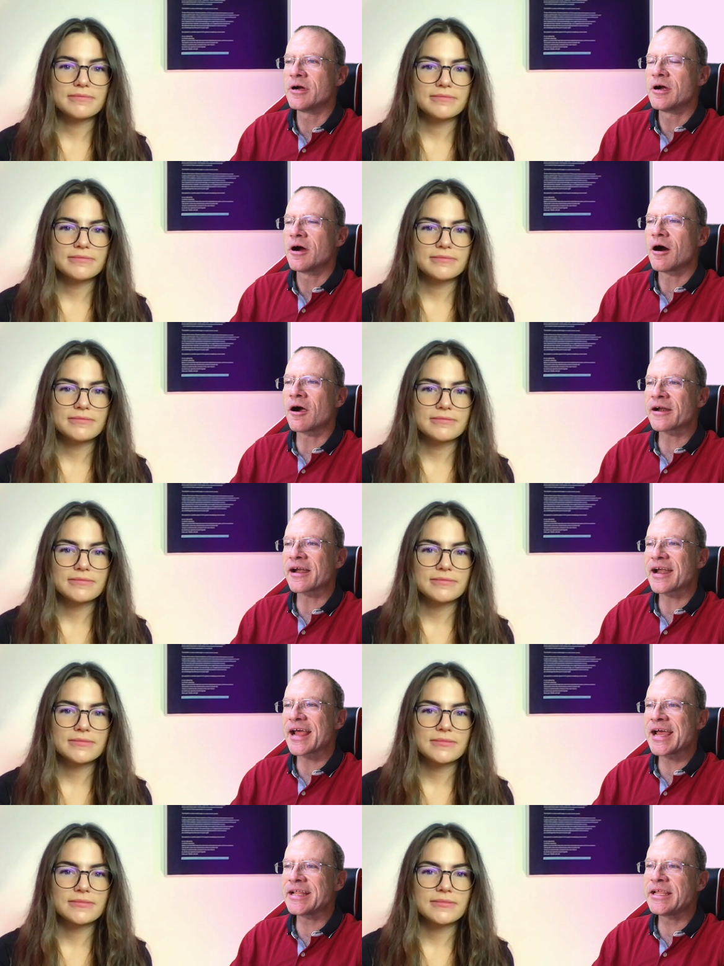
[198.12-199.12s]
Speaker 1: are there
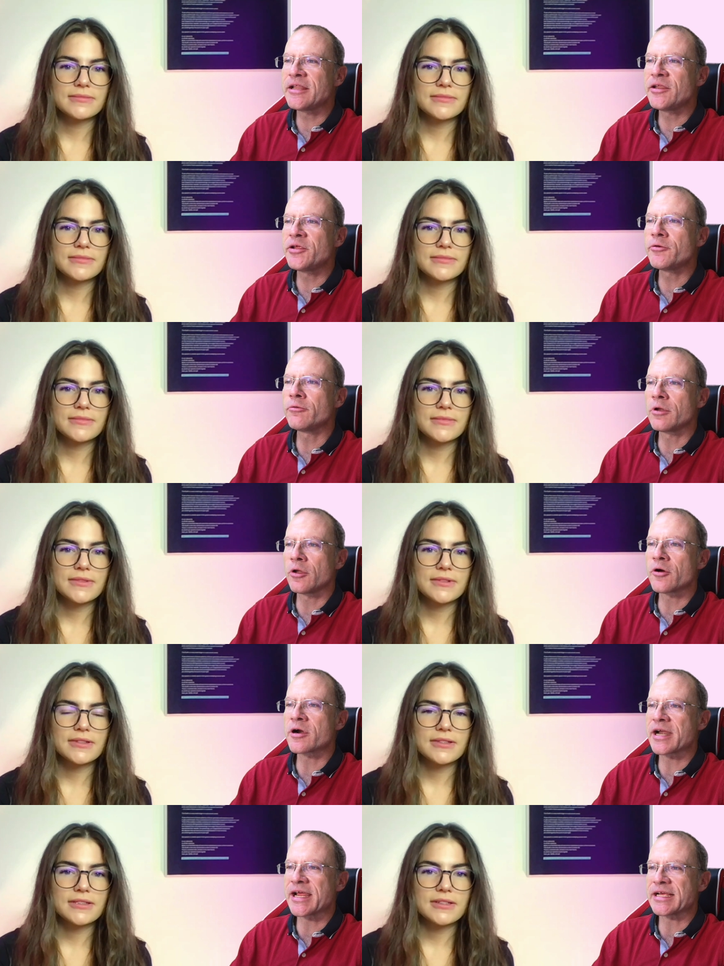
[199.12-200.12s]
any new
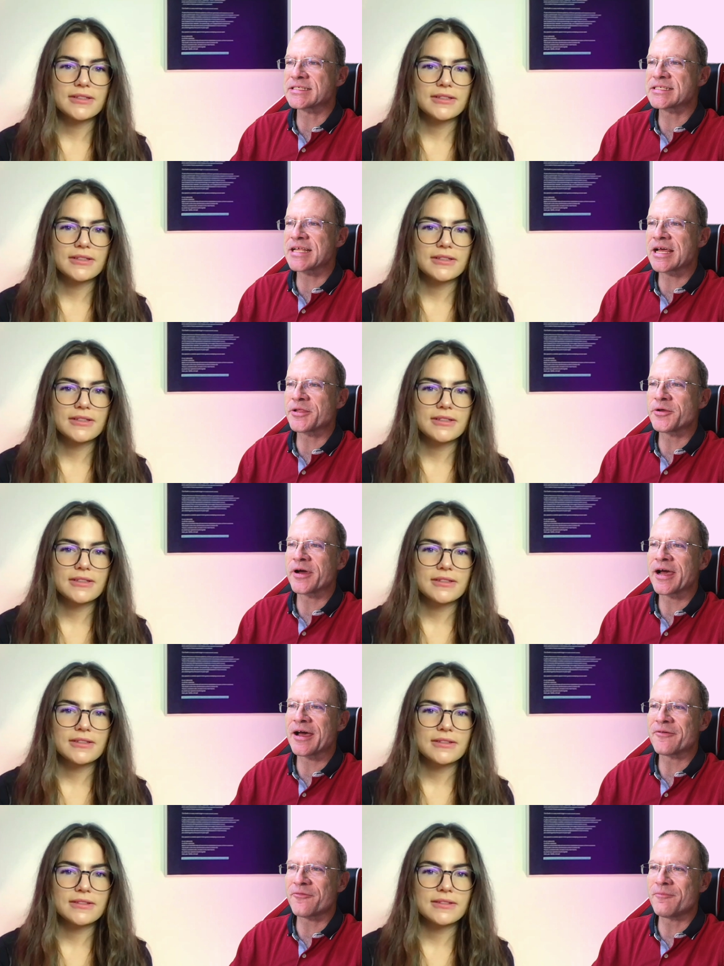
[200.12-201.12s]
learnings that you have
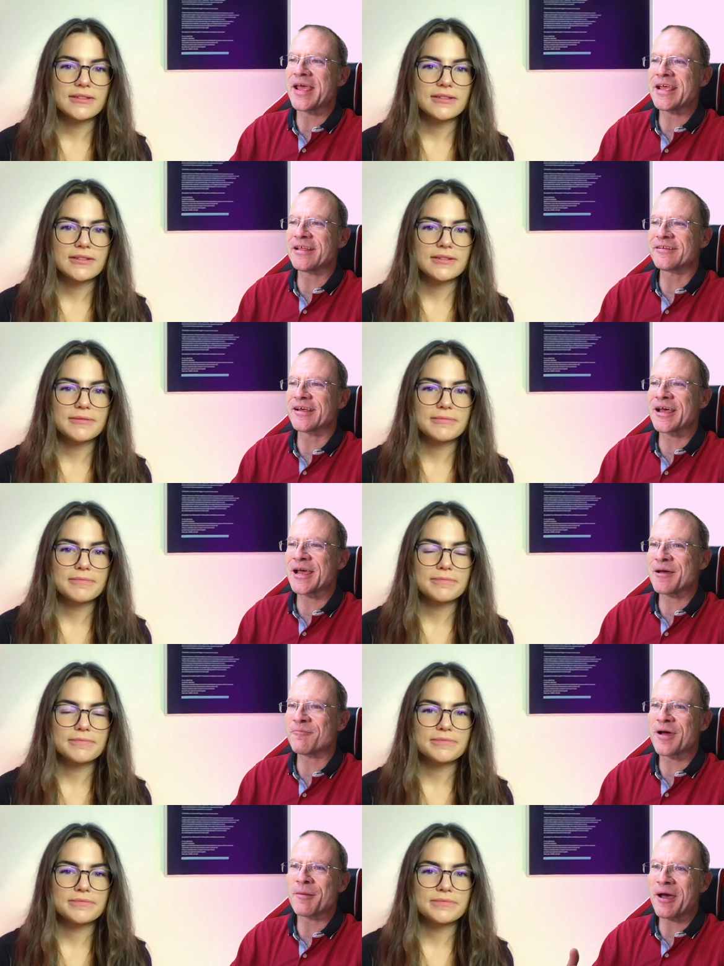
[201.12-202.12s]
made um,
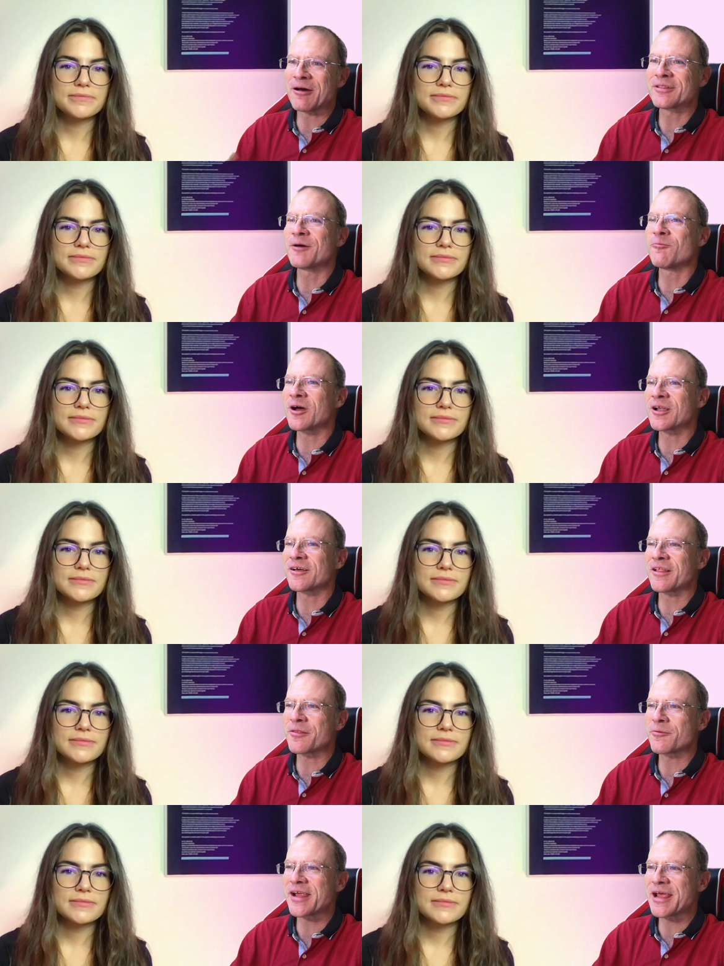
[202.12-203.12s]
about the one oh three A
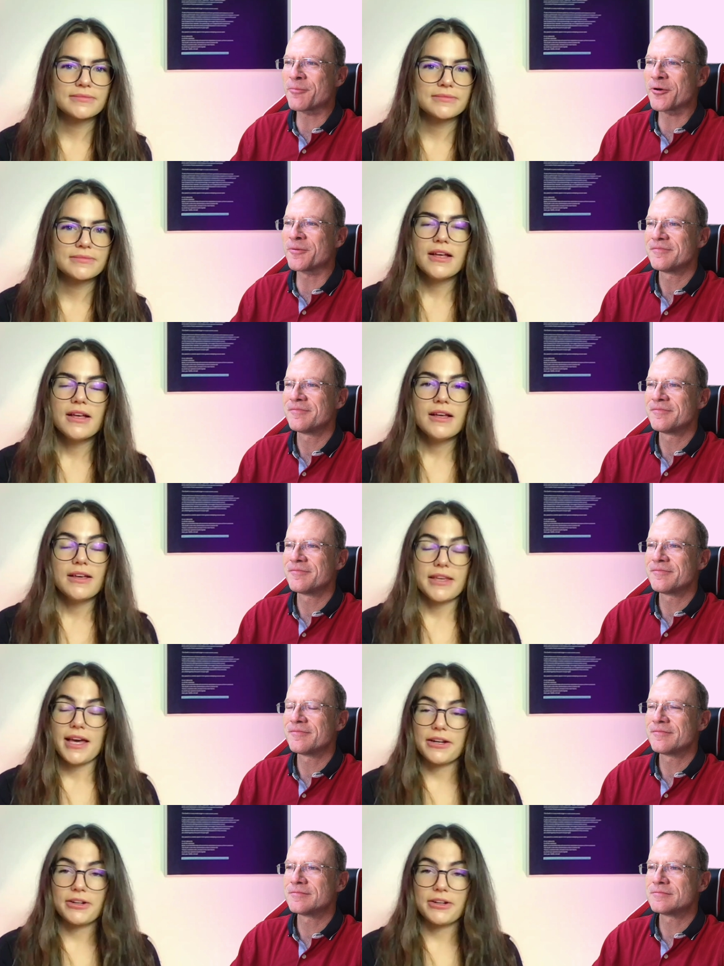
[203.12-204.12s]
P O?
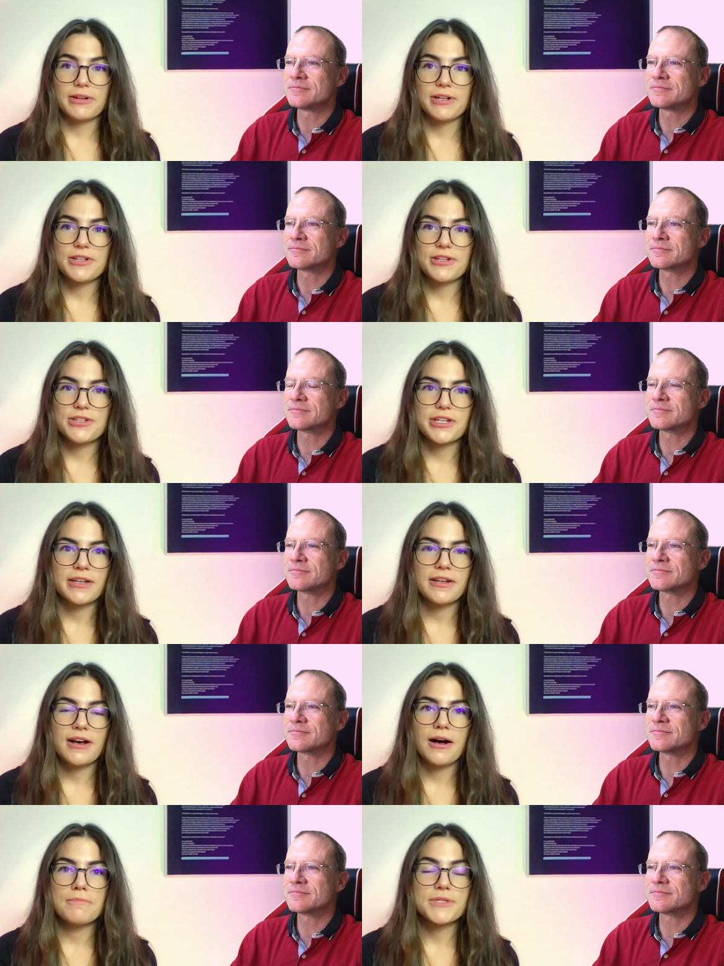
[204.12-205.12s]
Speaker 2: Yeah, great question.
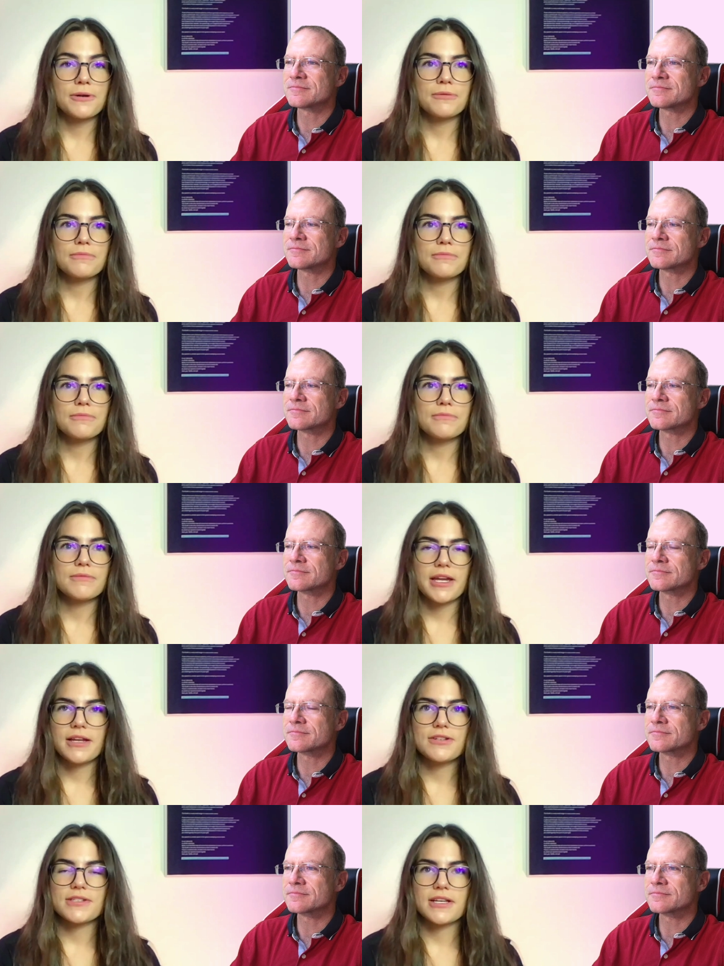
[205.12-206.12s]
Um, so
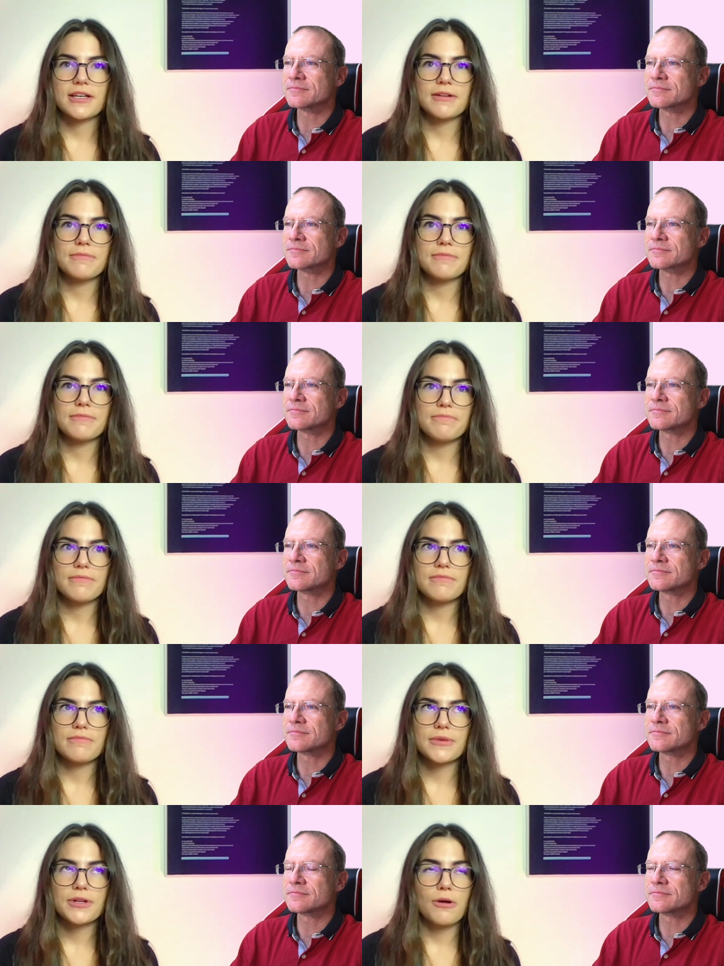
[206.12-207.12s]
kind of just to
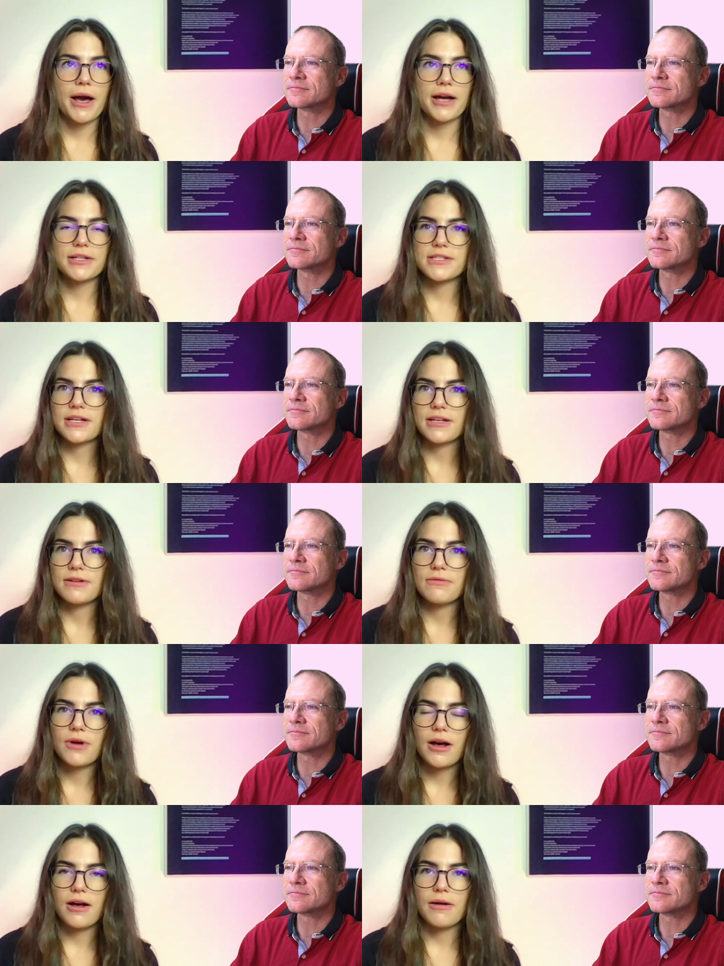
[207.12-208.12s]
go back
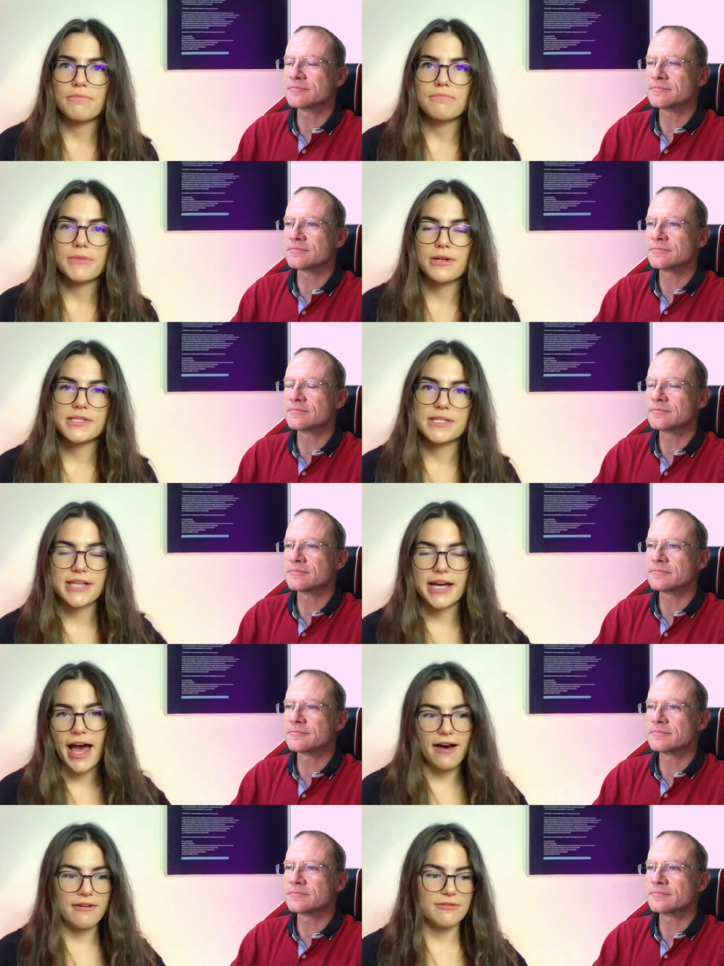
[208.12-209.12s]
to, um, you know, since
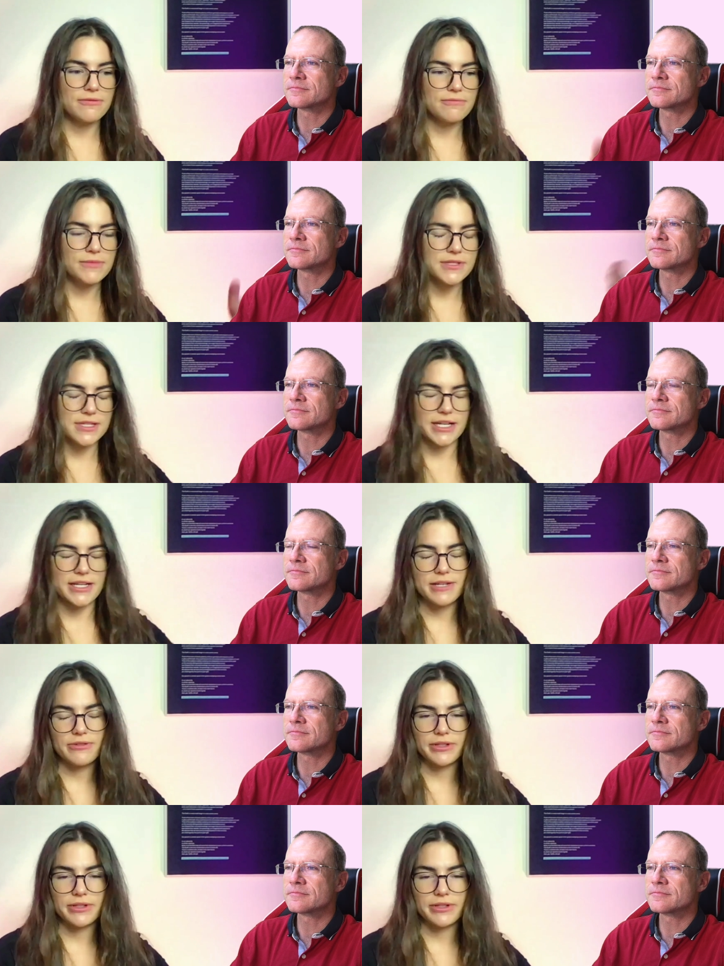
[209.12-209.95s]
I have, since I